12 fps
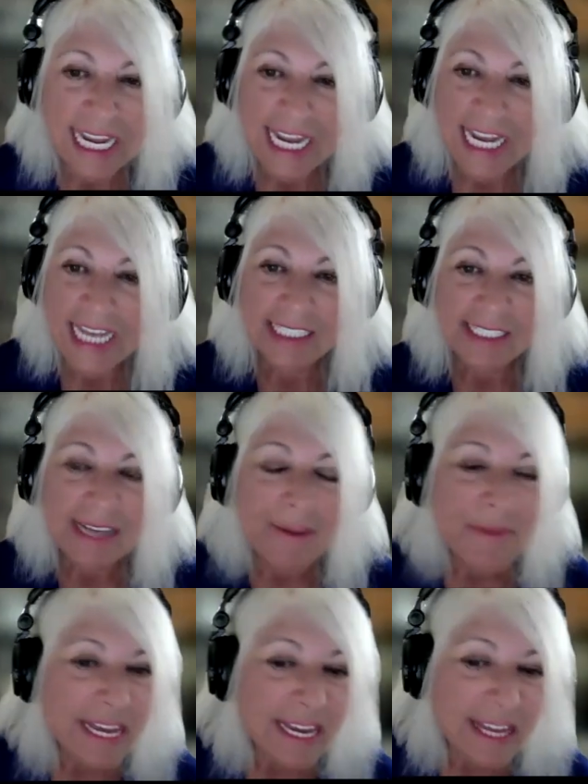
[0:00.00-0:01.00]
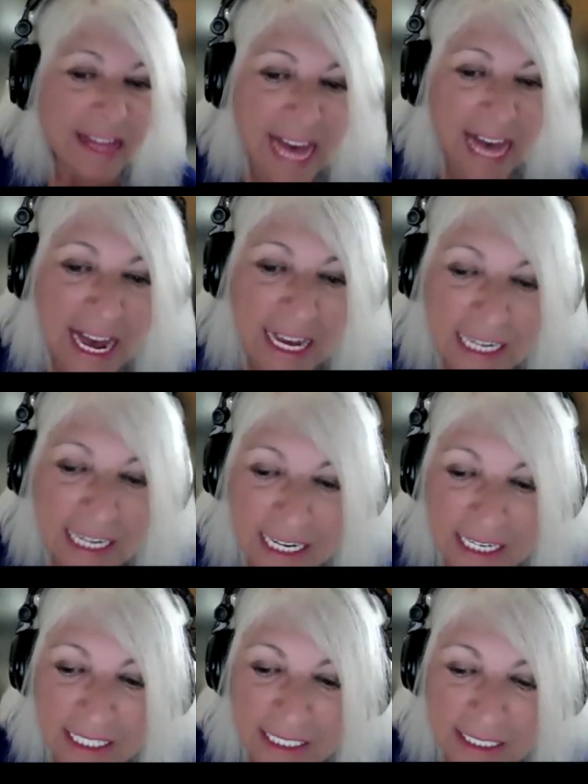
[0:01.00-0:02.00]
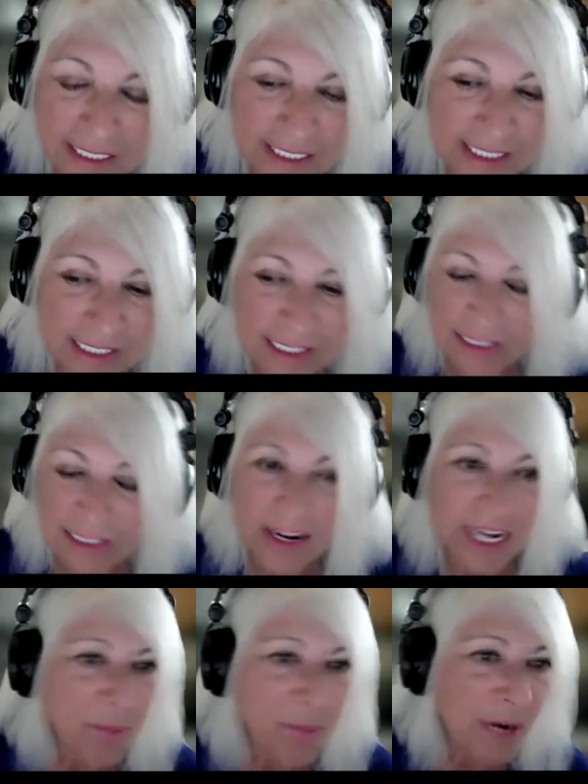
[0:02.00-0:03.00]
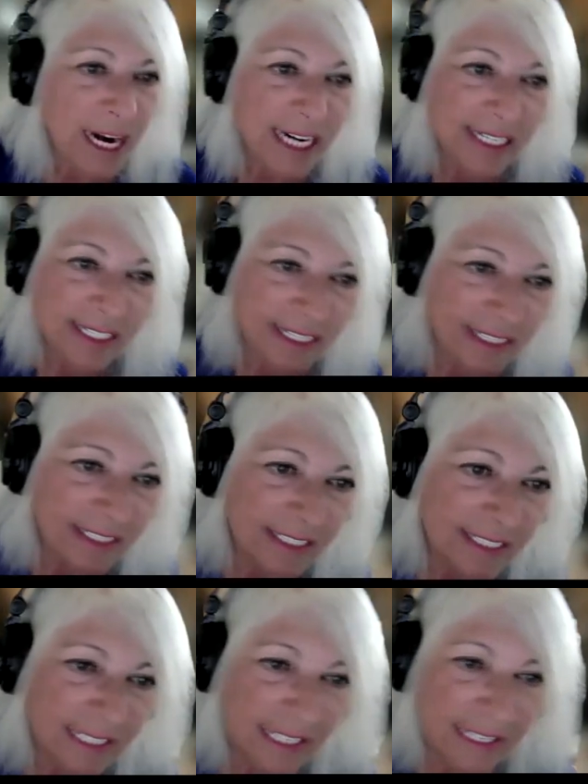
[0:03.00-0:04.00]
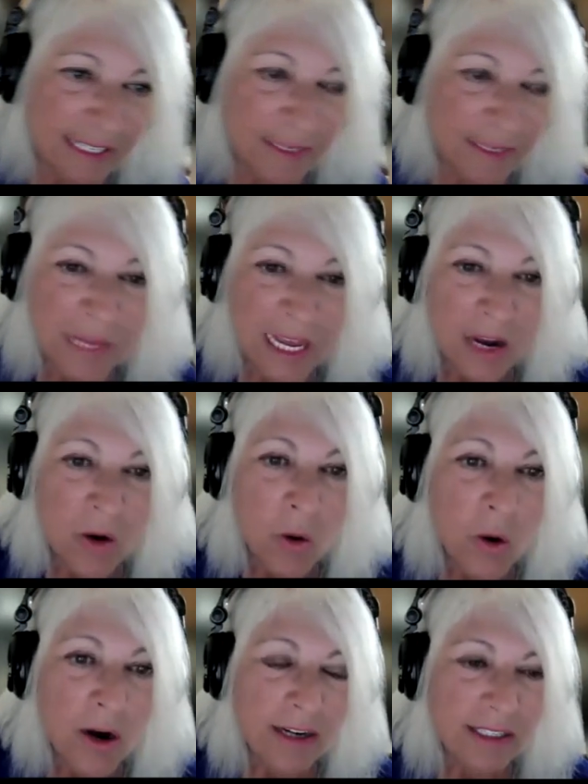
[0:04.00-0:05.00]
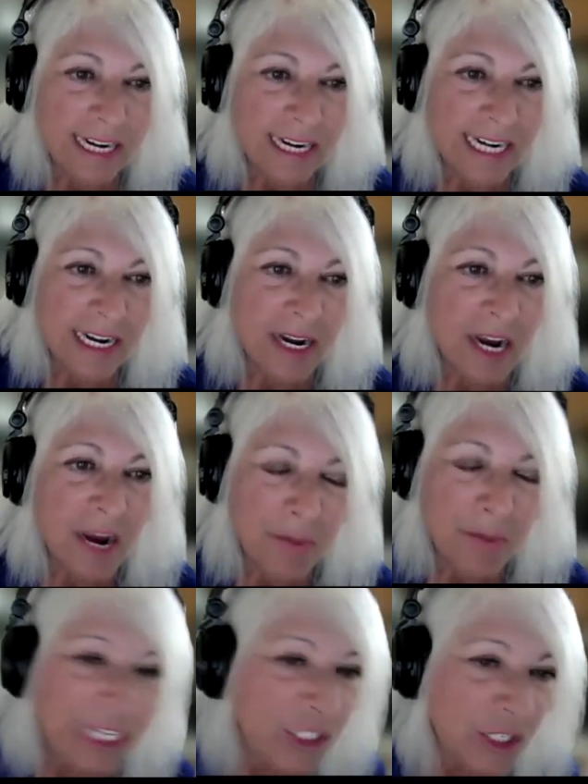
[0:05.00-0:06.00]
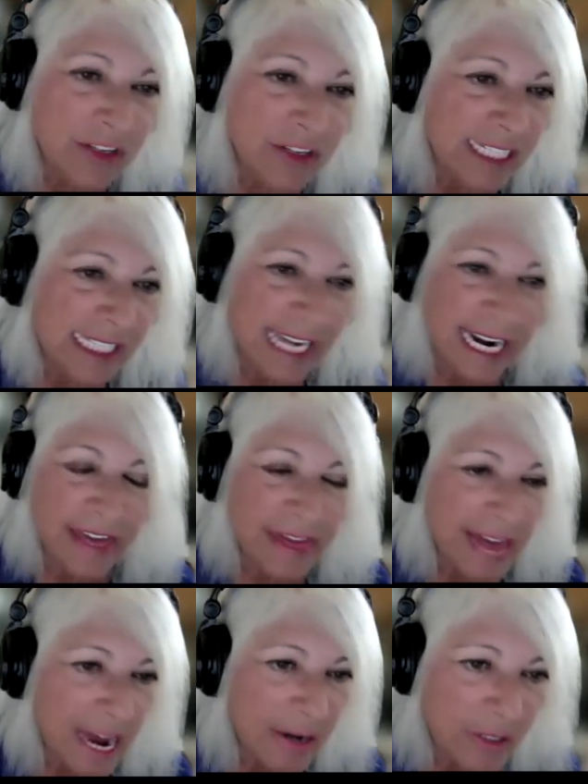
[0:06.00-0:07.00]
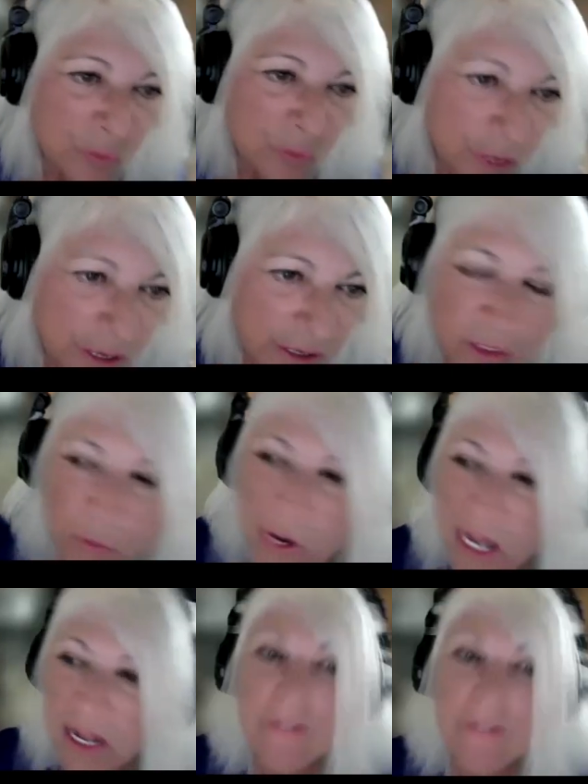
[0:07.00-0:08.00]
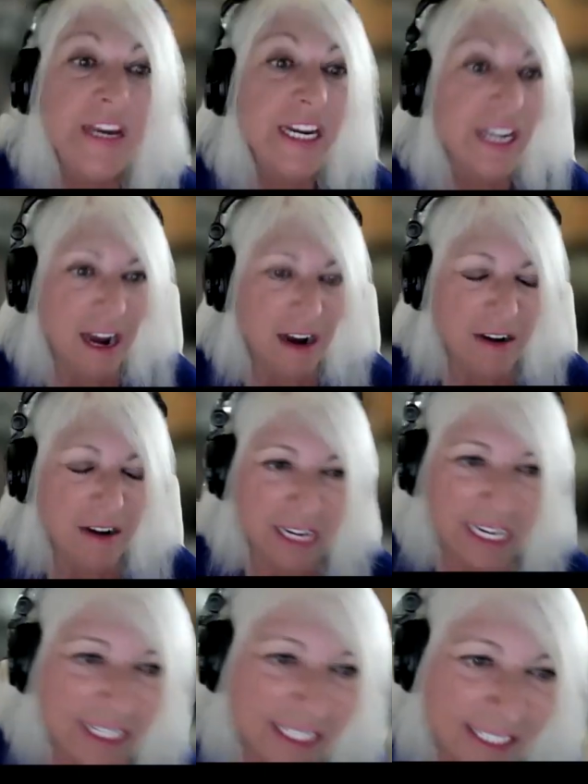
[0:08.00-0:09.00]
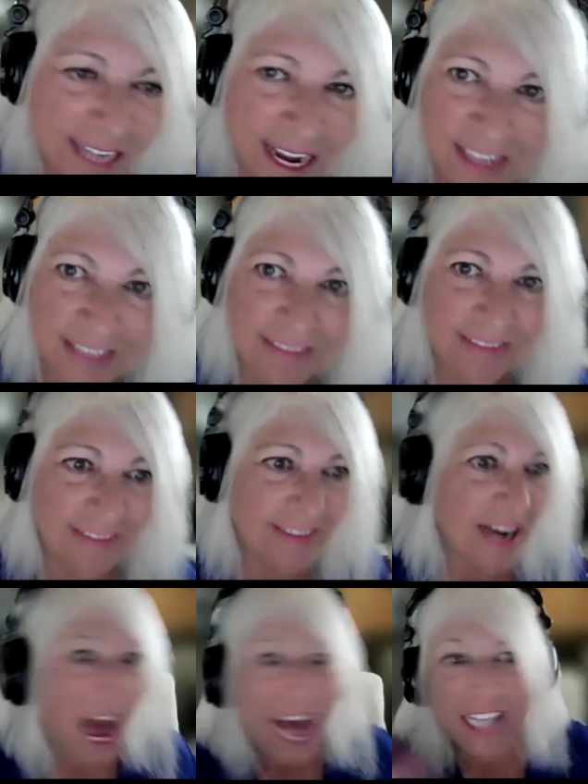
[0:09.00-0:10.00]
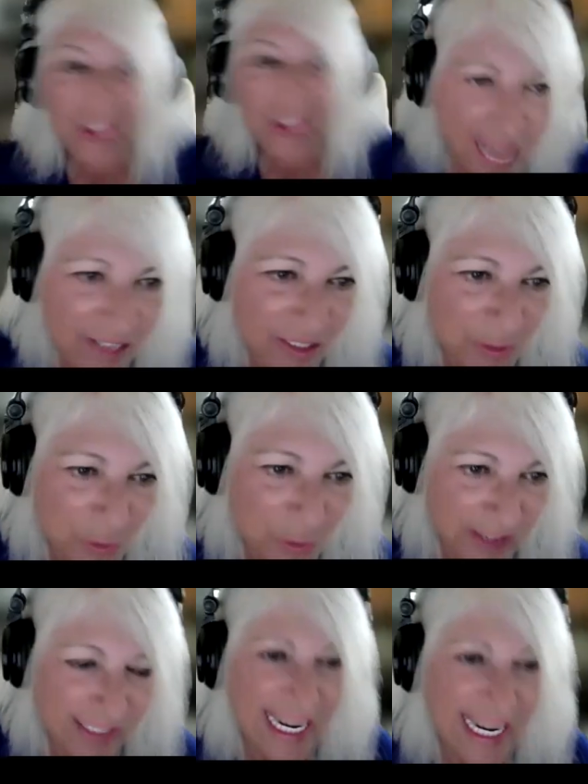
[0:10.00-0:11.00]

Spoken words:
something that is like priceless, or like a picture is like 1,000 words. Well, a video is like 100,000 words.